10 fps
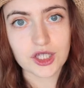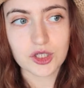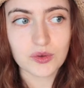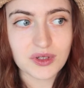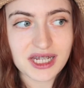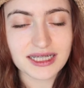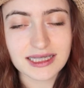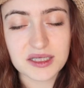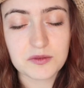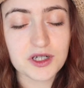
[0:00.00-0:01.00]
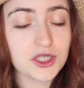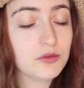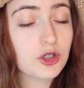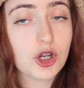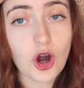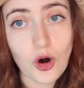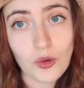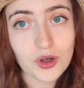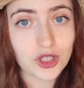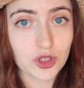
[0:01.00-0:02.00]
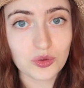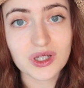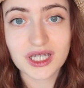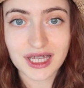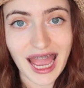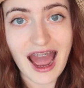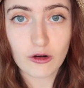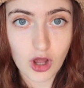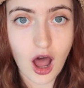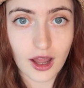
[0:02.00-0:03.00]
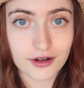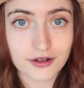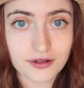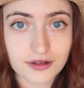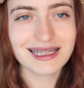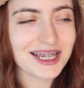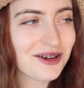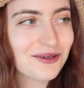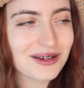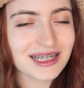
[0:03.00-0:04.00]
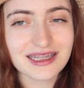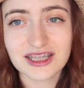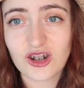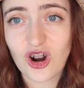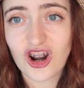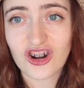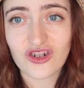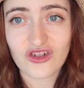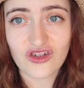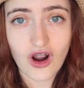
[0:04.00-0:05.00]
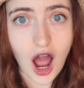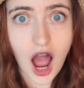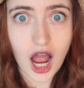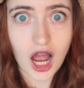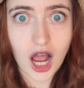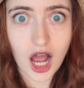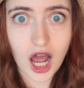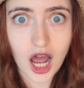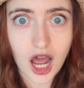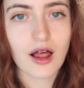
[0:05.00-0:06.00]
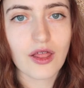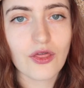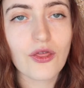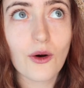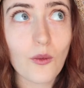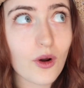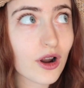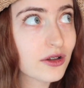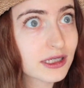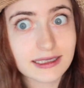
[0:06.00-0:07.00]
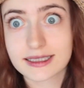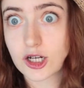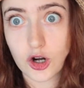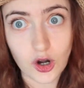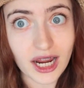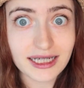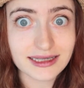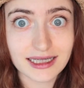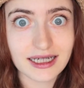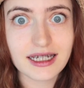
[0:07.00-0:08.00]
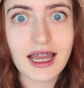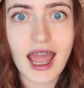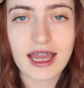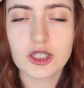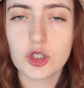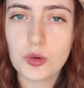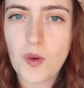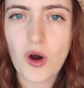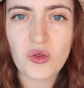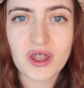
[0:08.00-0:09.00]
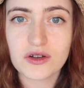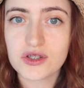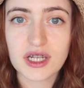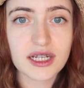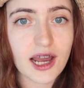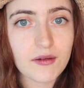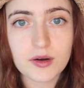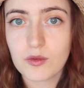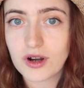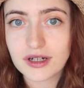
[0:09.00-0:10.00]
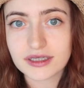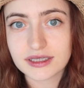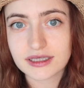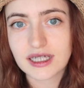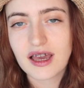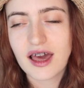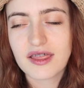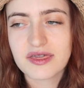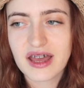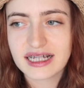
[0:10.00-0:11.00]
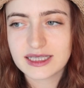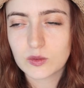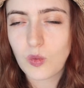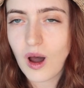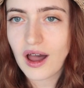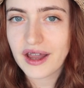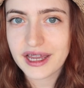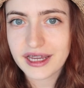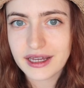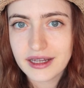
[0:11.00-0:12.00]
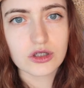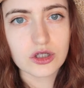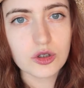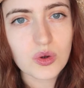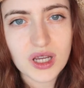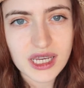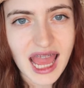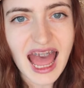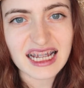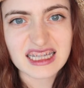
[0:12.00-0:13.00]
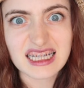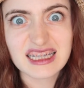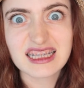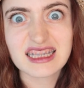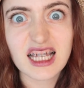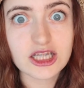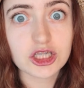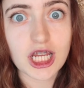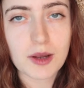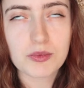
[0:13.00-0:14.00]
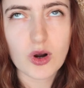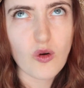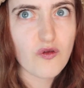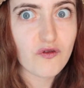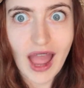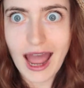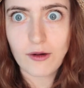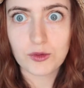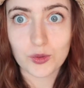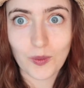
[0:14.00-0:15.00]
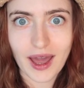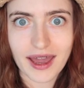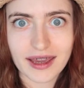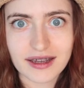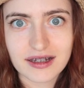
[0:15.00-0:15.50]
You need someone you know you can count on. Leo is your rock. The world is crazy, and you both understand how it works. And that's why you connect in such a profound way.